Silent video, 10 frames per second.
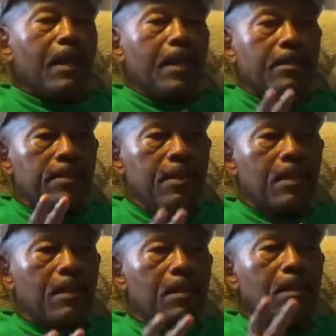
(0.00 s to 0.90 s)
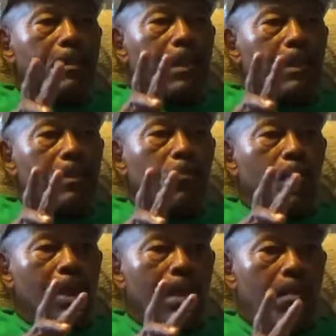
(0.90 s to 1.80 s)
Incidentally, uh,
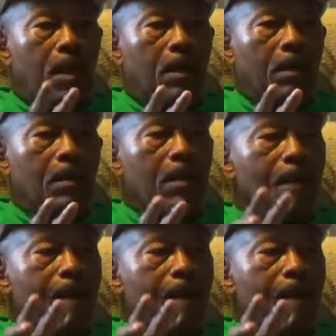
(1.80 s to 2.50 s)
while I'm on it,